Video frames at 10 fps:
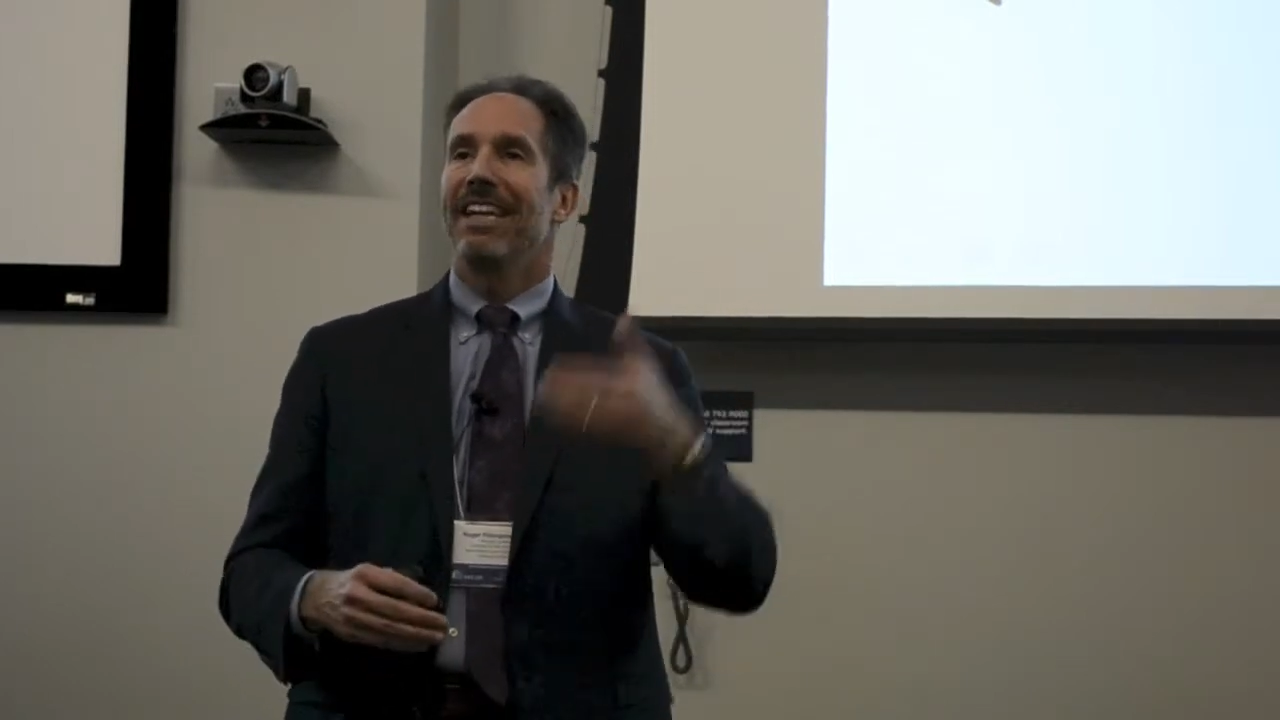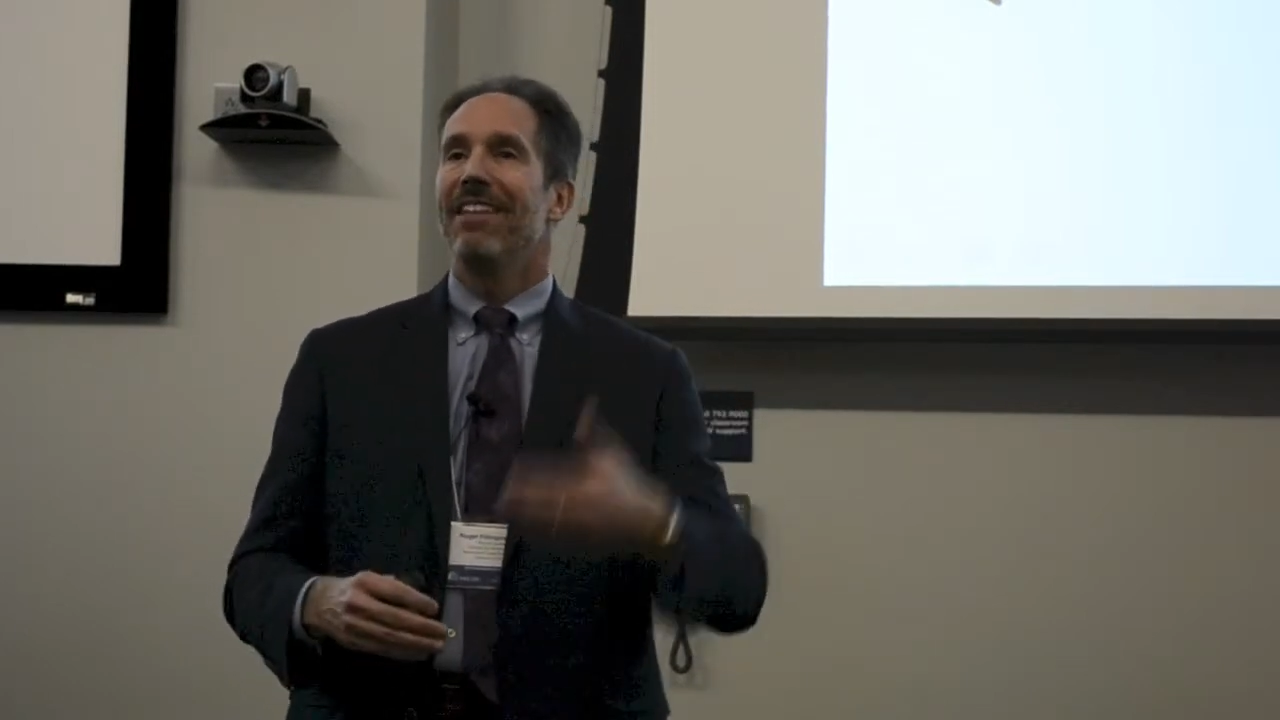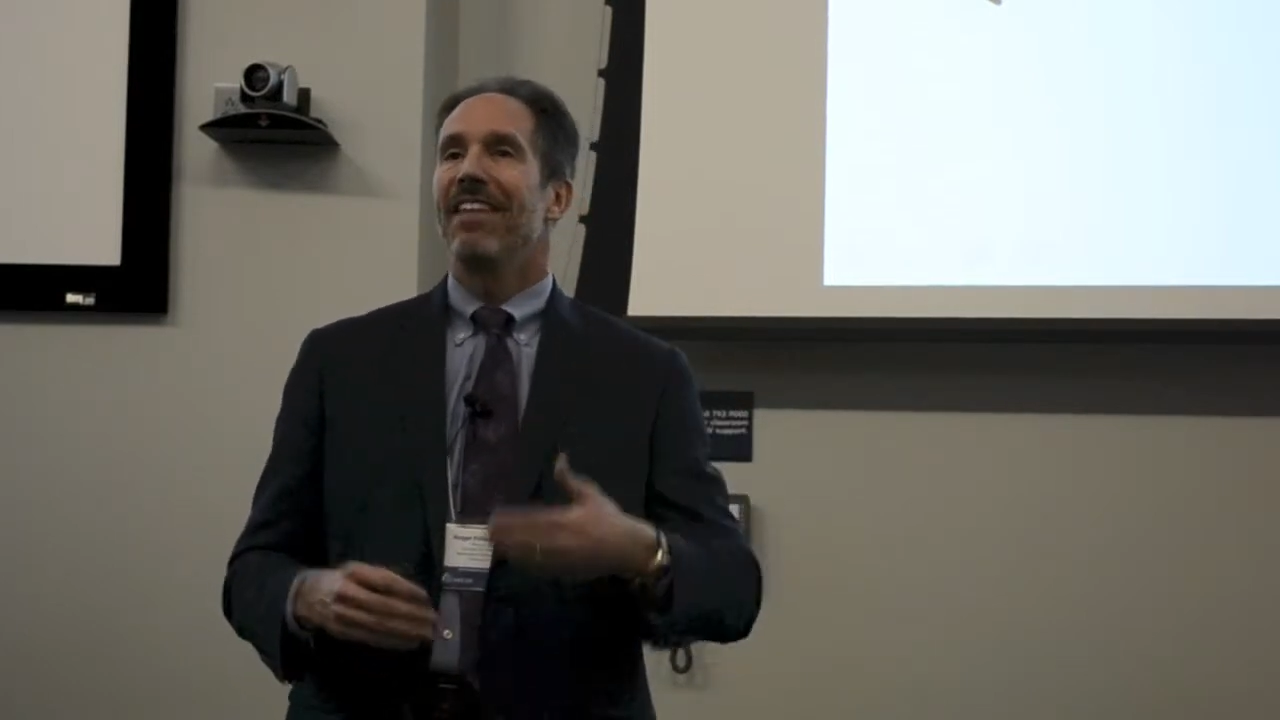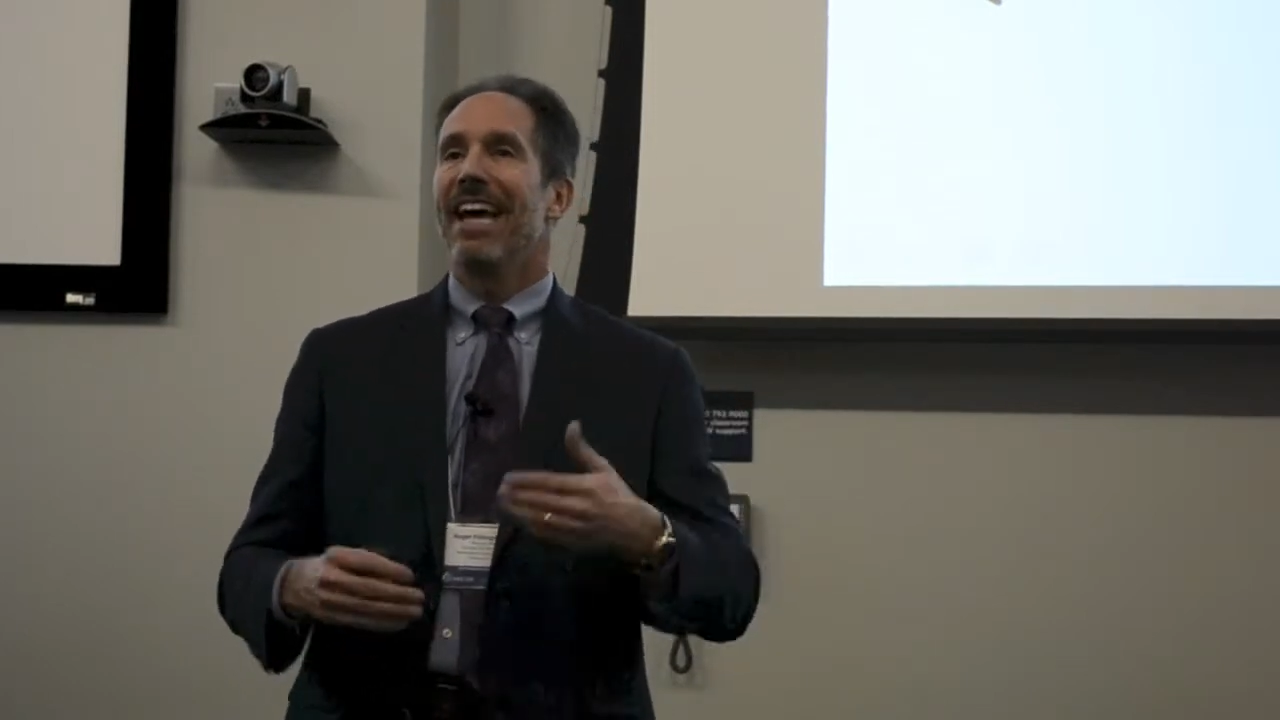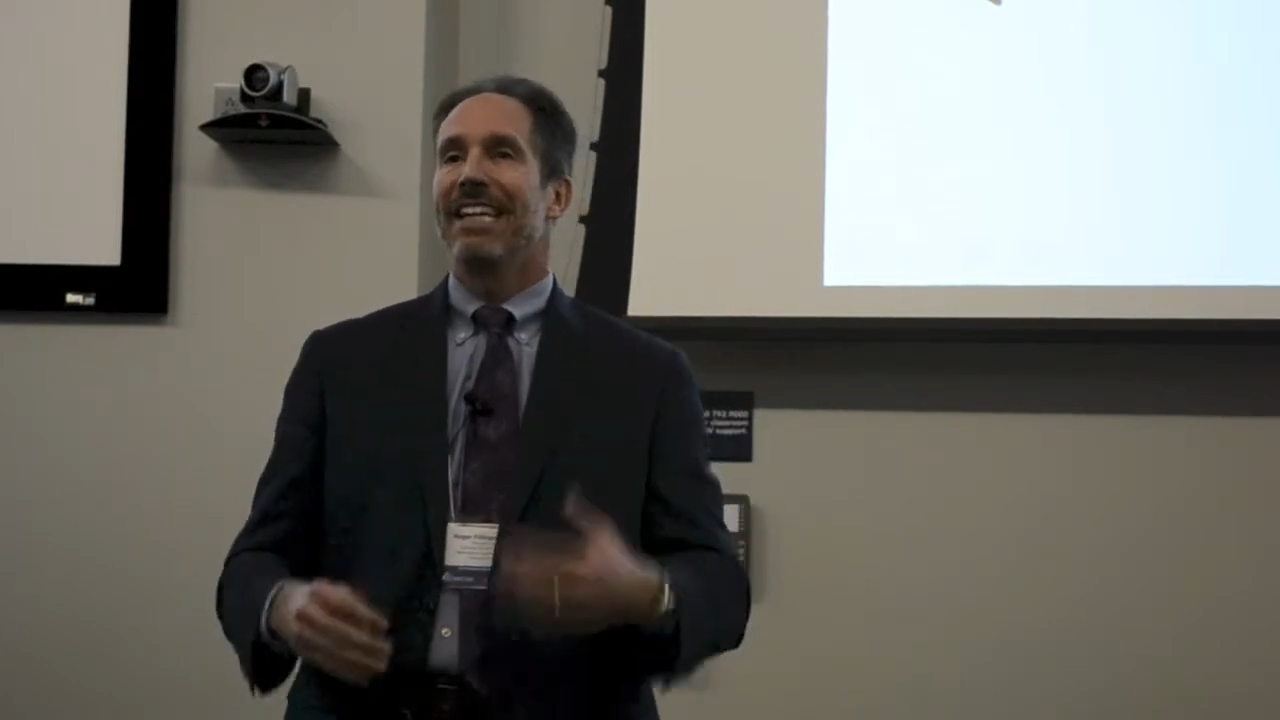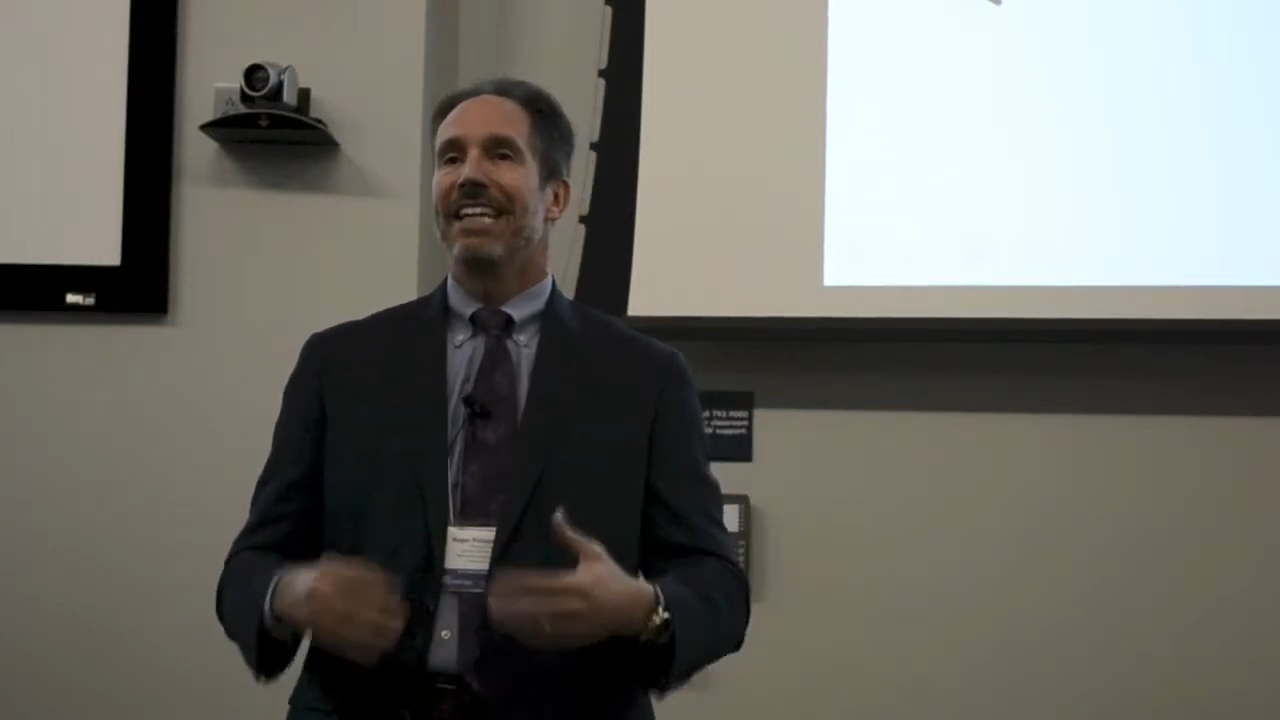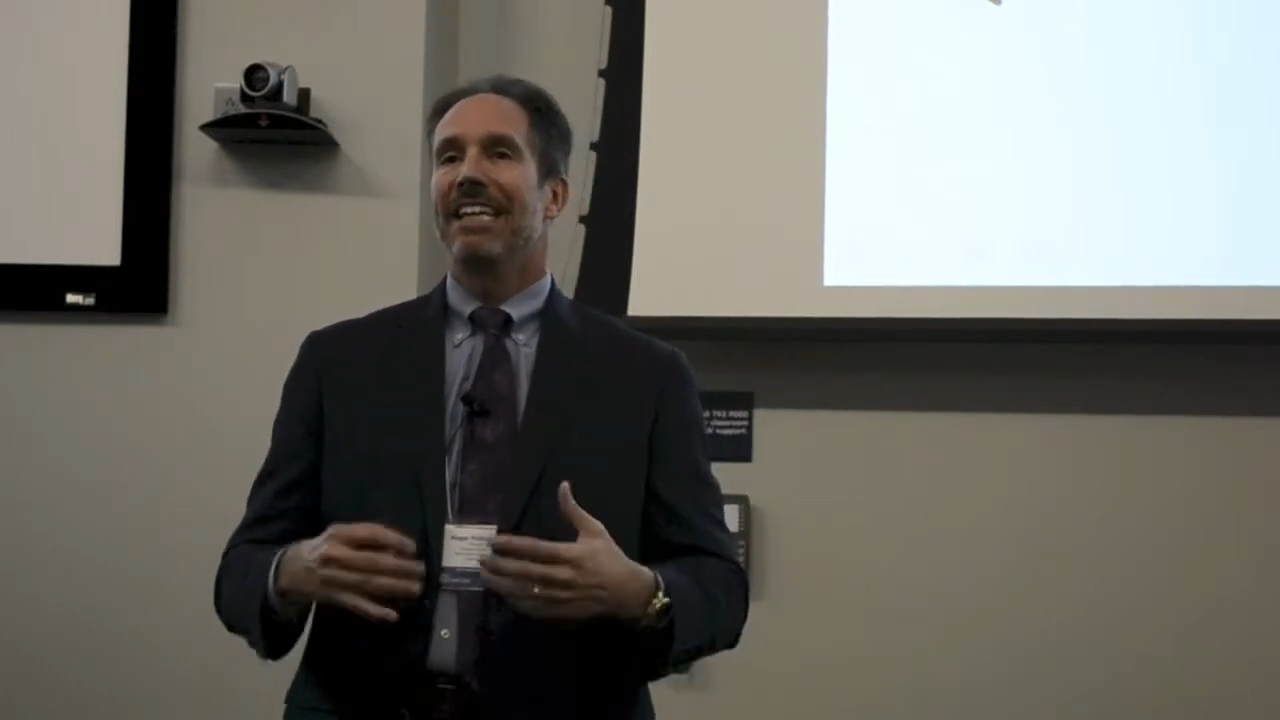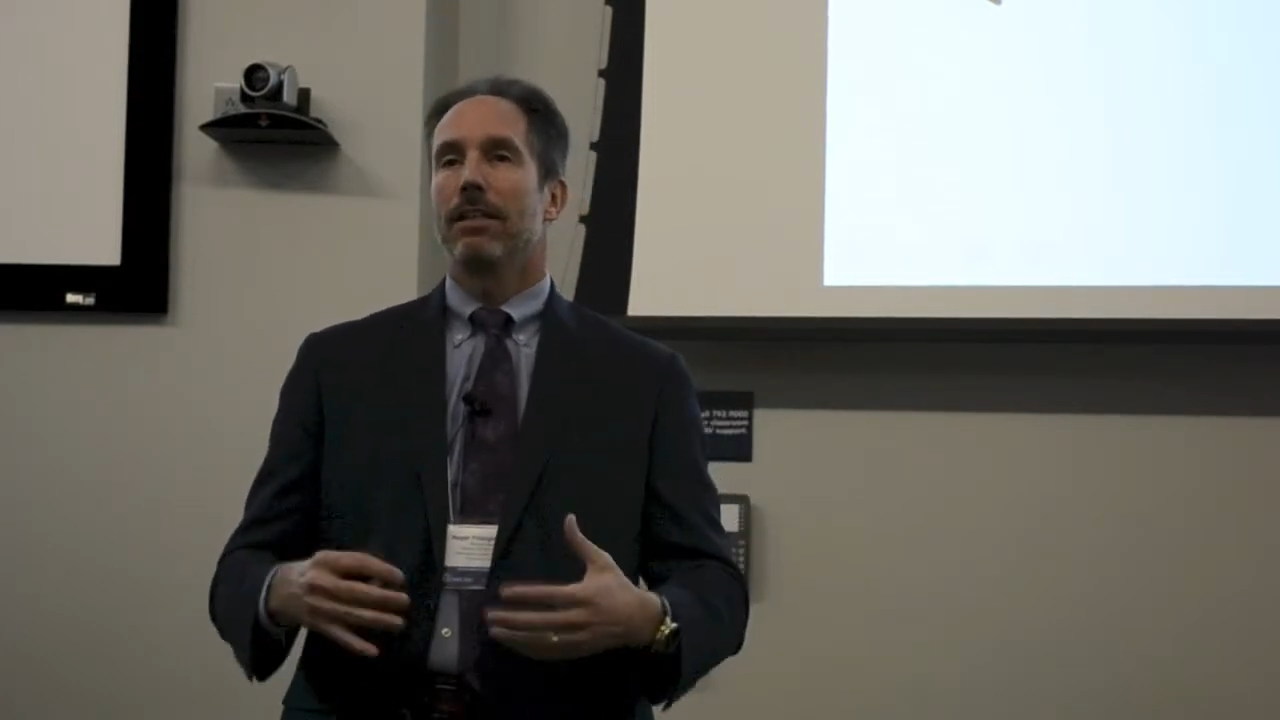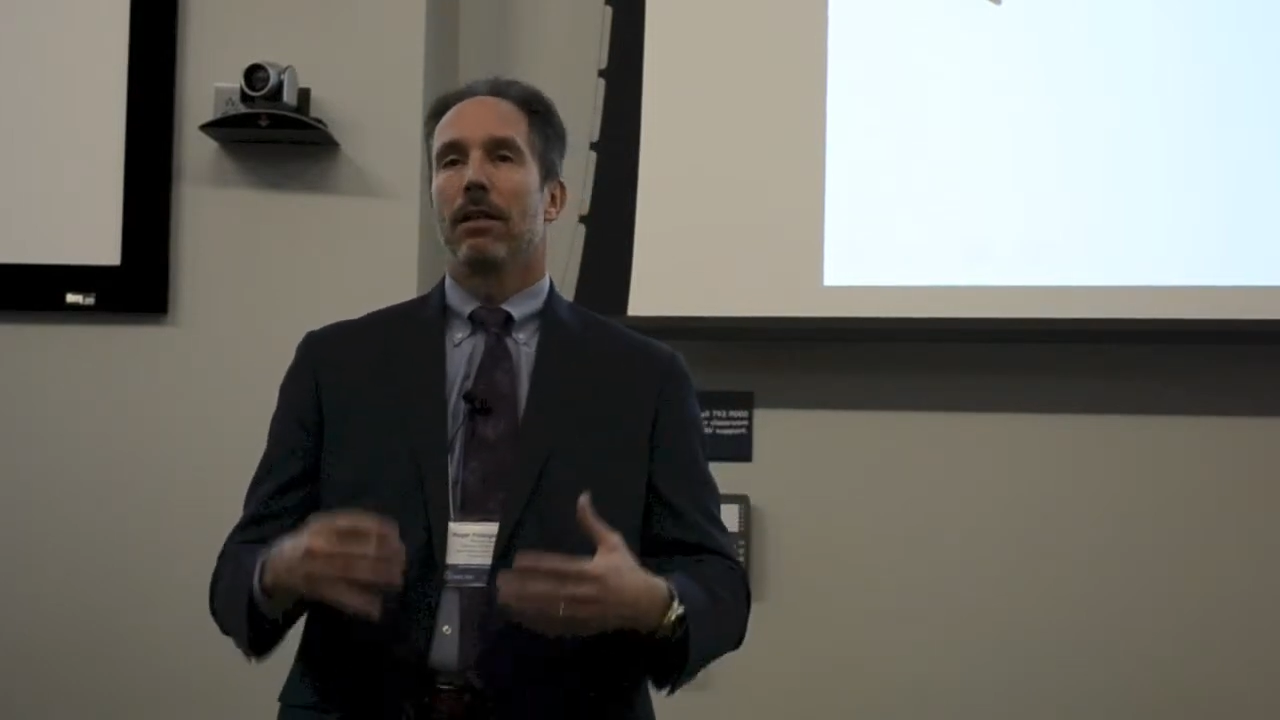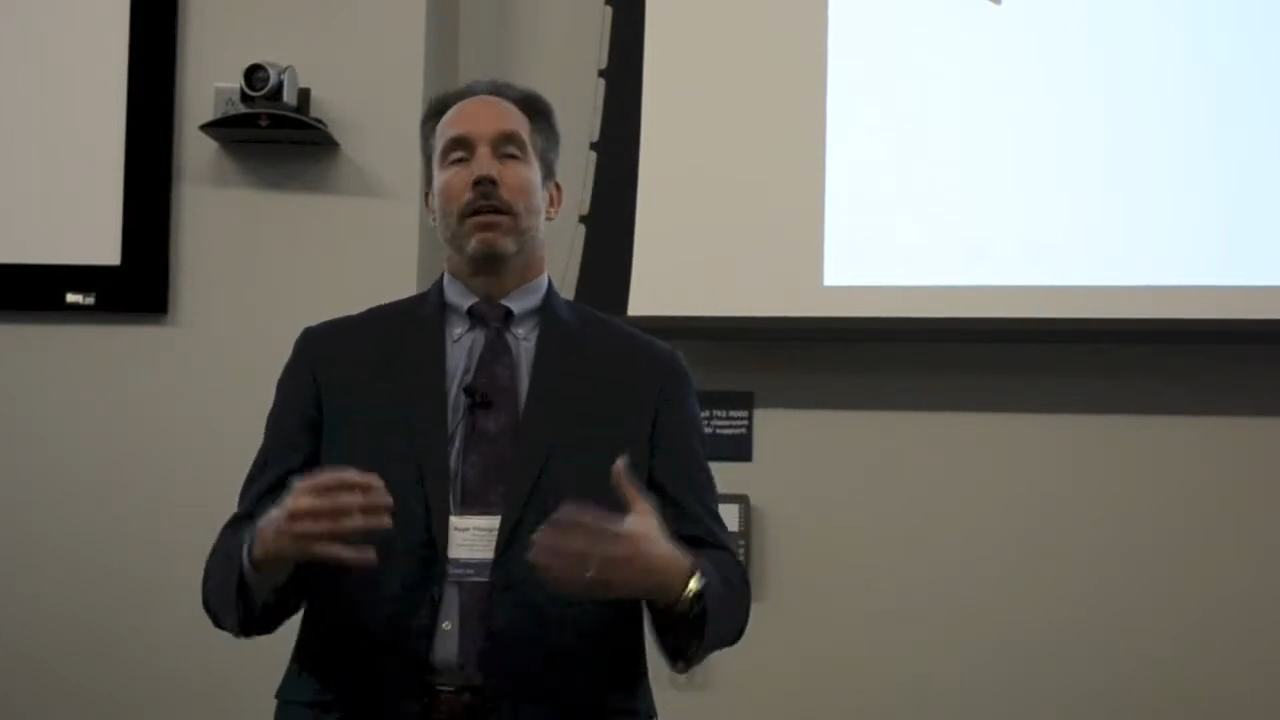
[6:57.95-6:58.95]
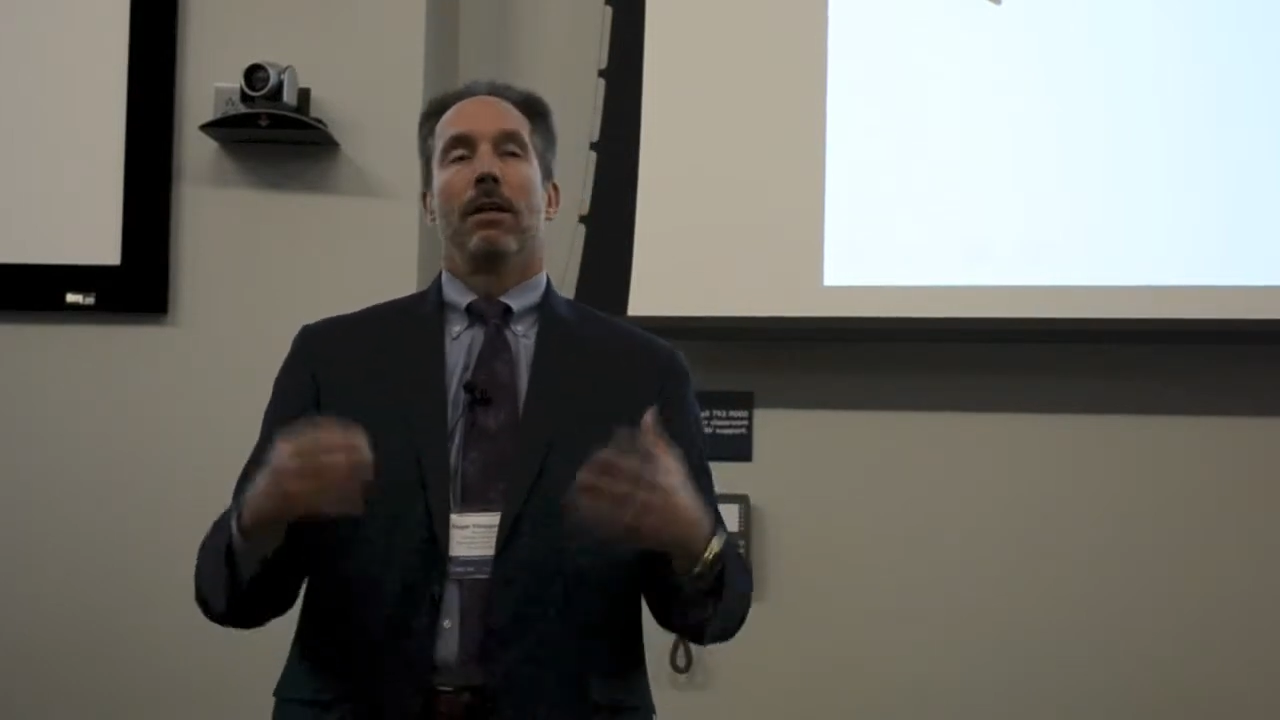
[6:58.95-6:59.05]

in that it, uh,